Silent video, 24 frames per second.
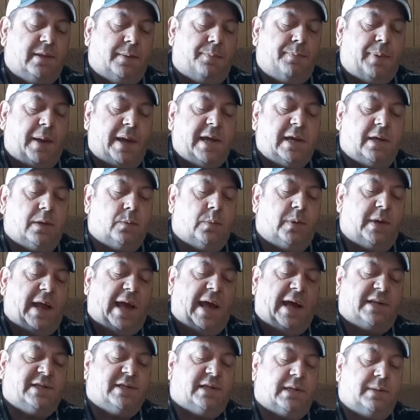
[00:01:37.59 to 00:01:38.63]
The pan would
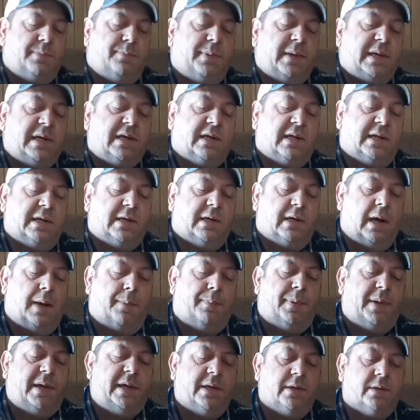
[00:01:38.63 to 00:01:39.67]
actually be clear
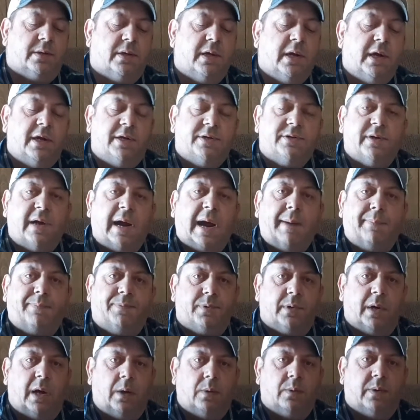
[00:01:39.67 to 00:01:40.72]
up here, trap
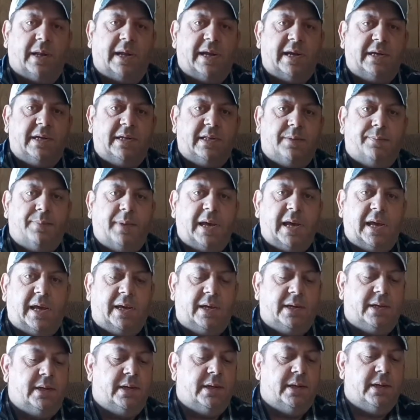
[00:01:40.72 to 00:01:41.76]
throwed laying in the
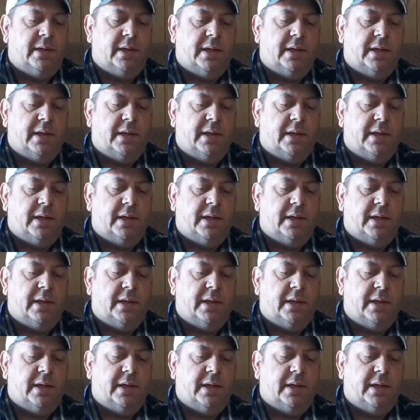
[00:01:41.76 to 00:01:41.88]
bed,